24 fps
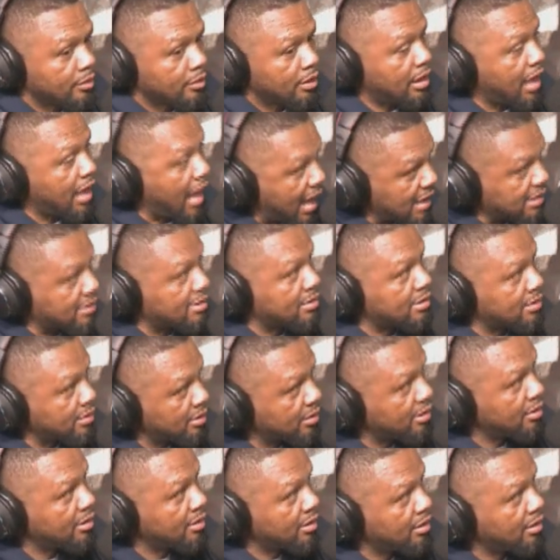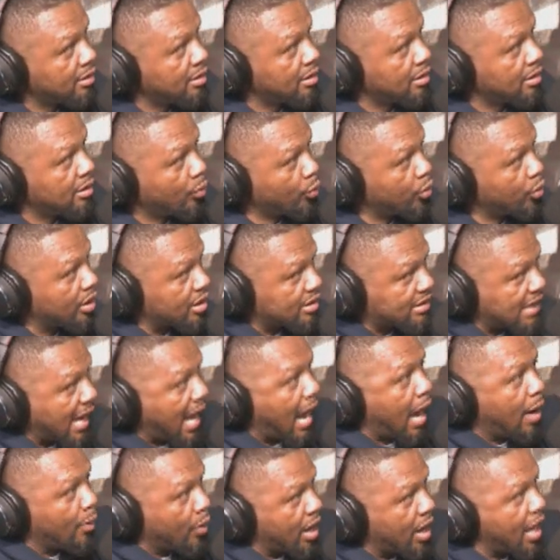Yes. With a
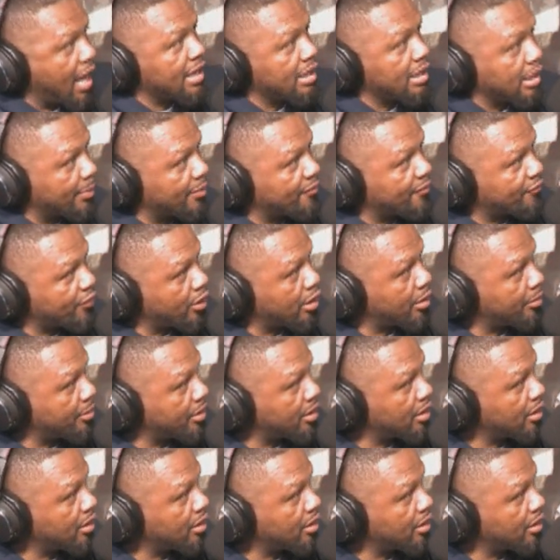towel hanging up in front of me.